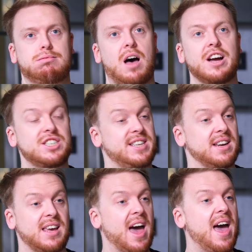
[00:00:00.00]
I just
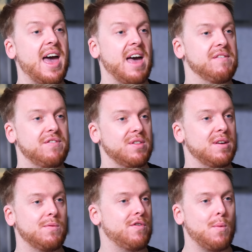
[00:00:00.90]
didn't care for the
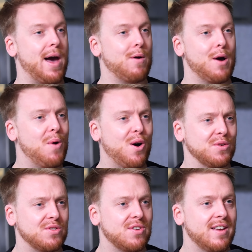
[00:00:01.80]
for where I
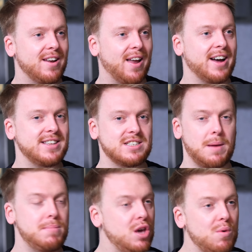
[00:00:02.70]
was. Like, it's a
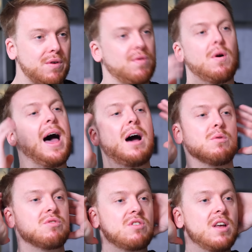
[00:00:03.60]
beautiful
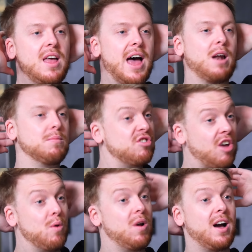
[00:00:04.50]
house, and I'm
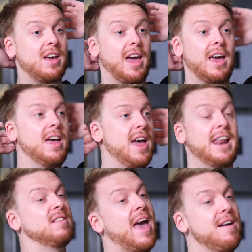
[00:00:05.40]
so lucky, and
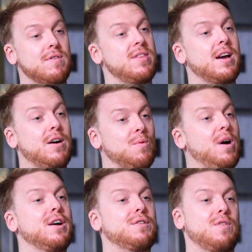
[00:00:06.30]
it's everything I'd
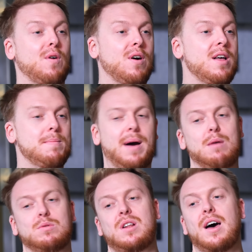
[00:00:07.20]
worked for. But
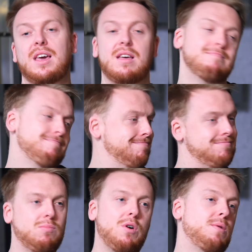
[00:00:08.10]
it was like,
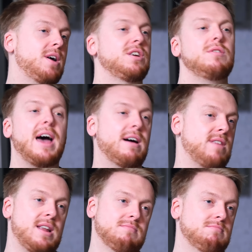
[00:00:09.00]
what do I do now
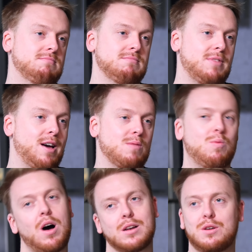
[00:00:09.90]
then? Like,
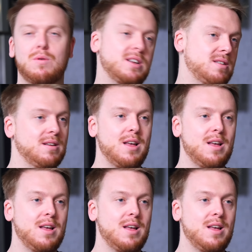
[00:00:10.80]
what do I?